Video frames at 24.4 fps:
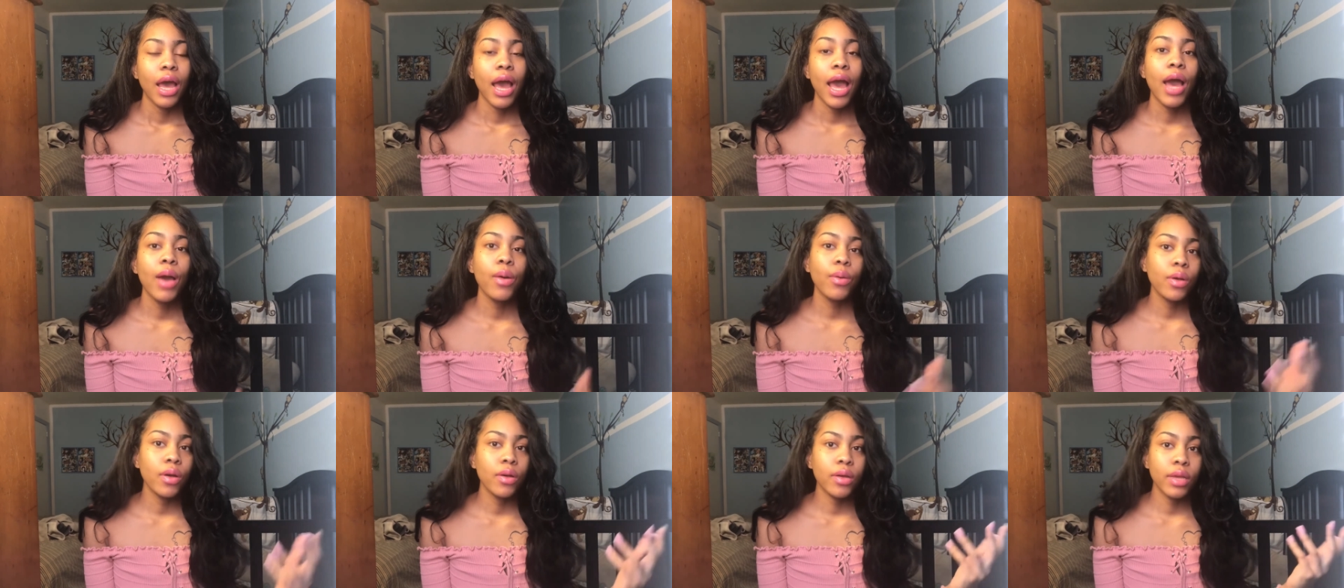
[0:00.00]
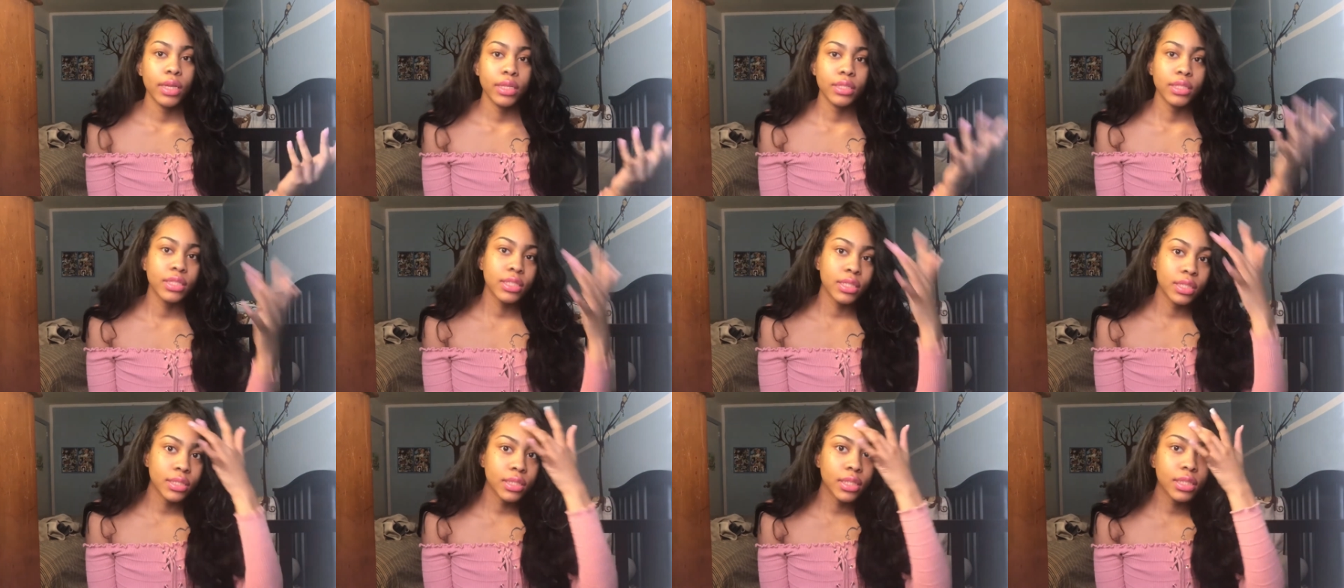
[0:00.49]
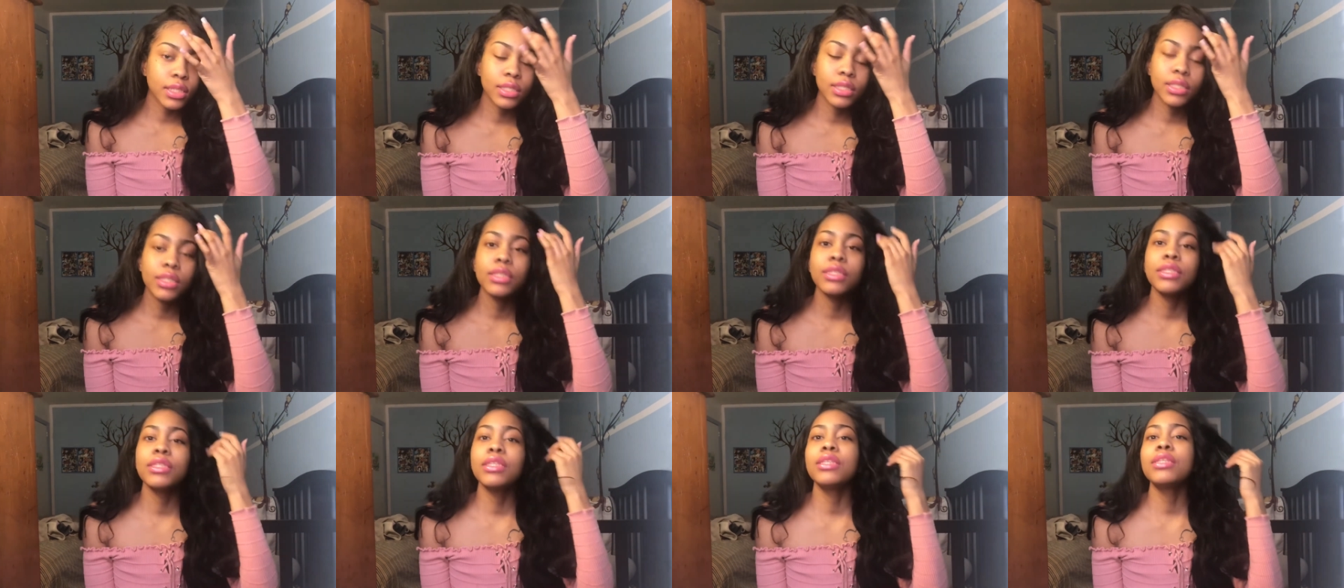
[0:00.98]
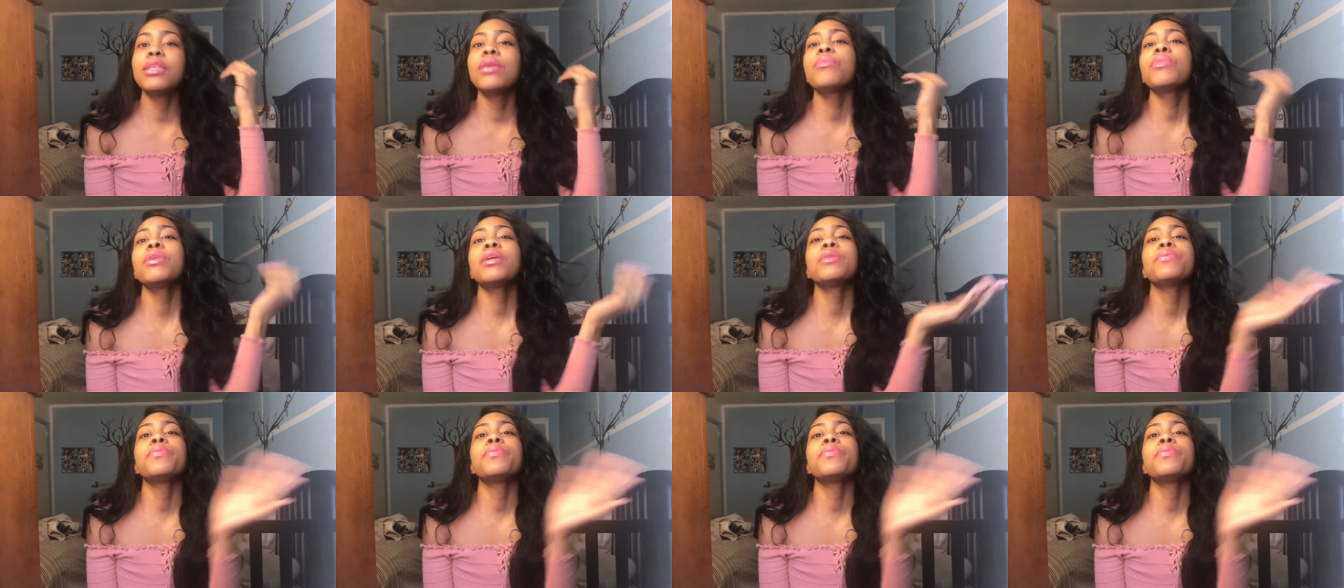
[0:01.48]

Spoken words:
Let me